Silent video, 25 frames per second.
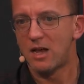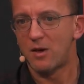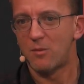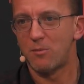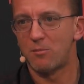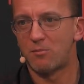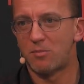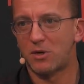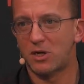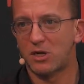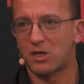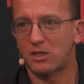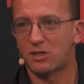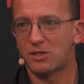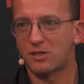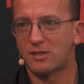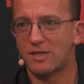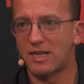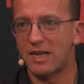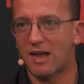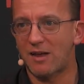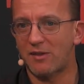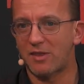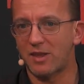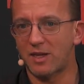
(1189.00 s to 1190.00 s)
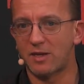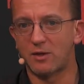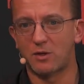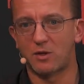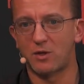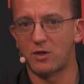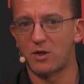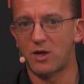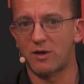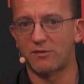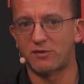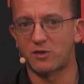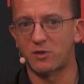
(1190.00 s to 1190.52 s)
But I think
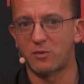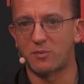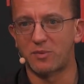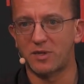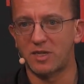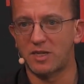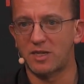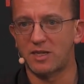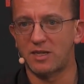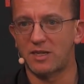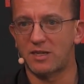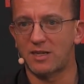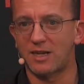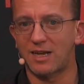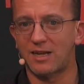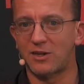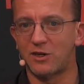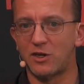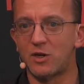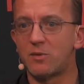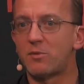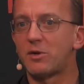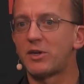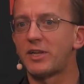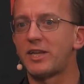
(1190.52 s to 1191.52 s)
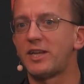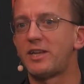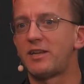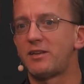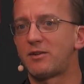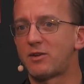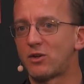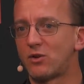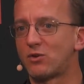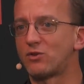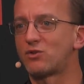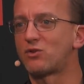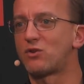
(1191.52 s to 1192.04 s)
you have to nobody
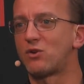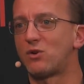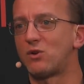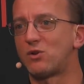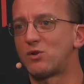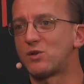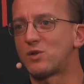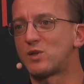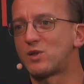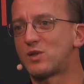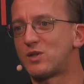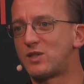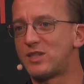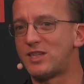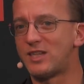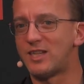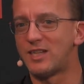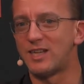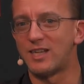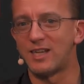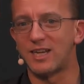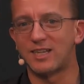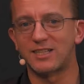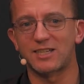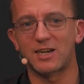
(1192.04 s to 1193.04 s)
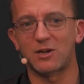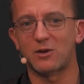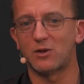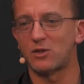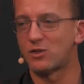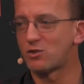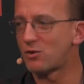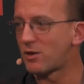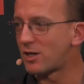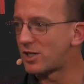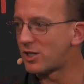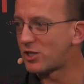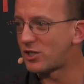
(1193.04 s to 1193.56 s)
controls the entire
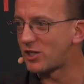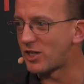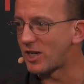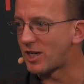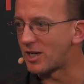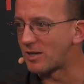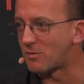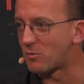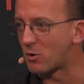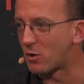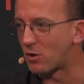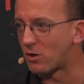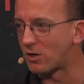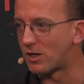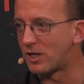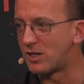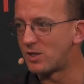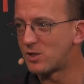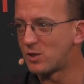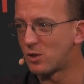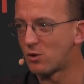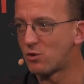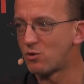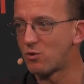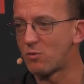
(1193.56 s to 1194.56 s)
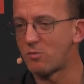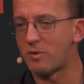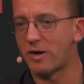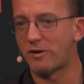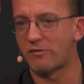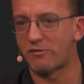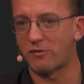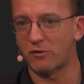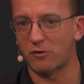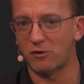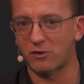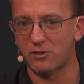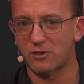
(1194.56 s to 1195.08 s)
strategy anymore. It's a group
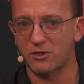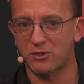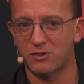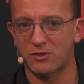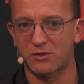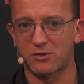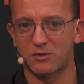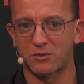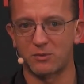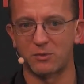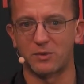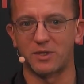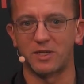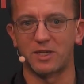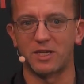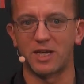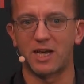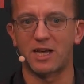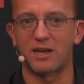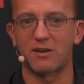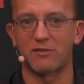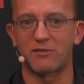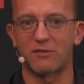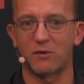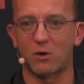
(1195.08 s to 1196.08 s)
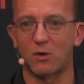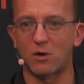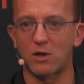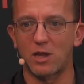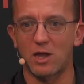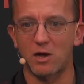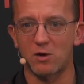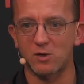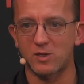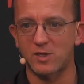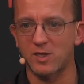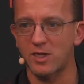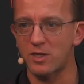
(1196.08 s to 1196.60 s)
effort. We have all
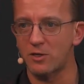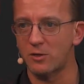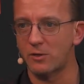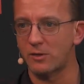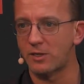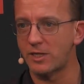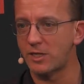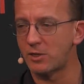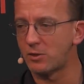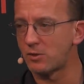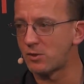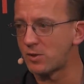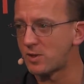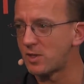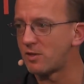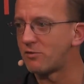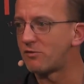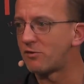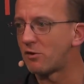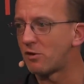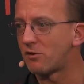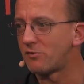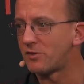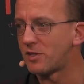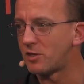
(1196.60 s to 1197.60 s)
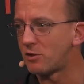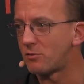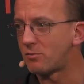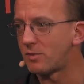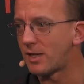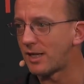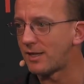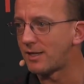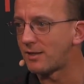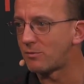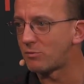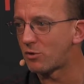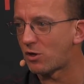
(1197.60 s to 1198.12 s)
our senior leaders involved in the
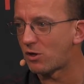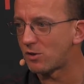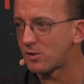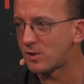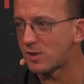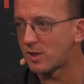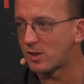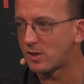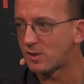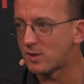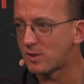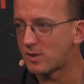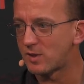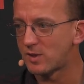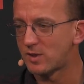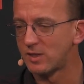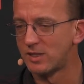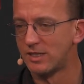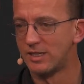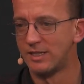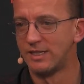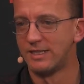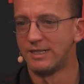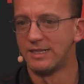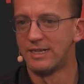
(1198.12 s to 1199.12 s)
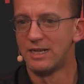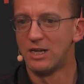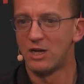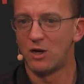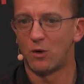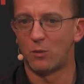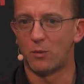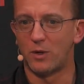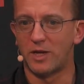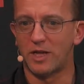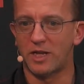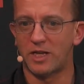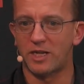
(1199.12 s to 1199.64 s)
planning process.
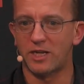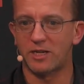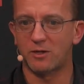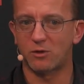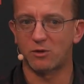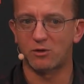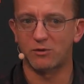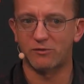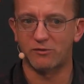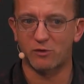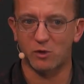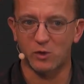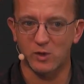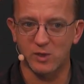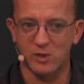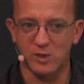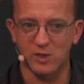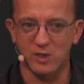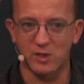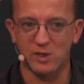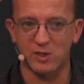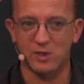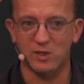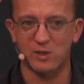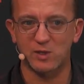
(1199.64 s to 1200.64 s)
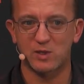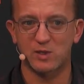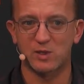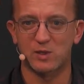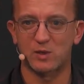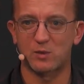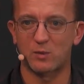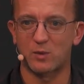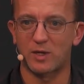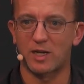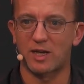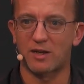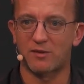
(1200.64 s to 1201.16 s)
We hear all the voices.
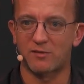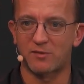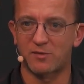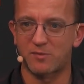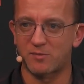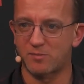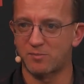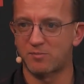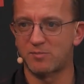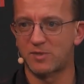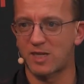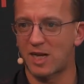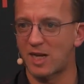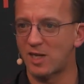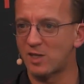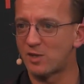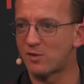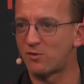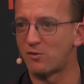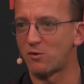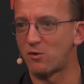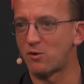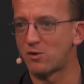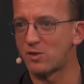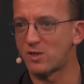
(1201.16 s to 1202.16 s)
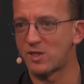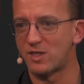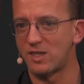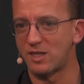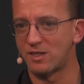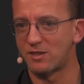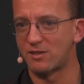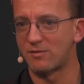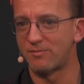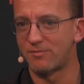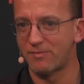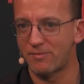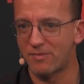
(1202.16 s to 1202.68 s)
We have task force that
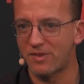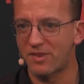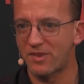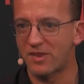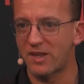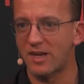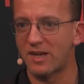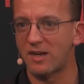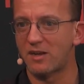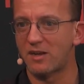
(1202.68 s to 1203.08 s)
think